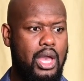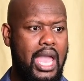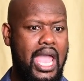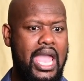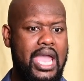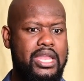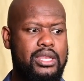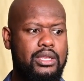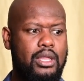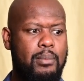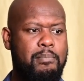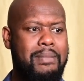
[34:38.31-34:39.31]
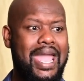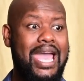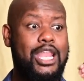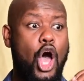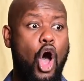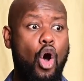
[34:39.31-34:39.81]
And
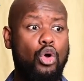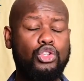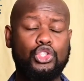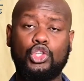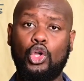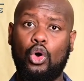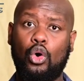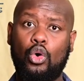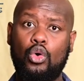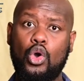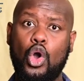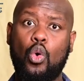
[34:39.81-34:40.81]
man also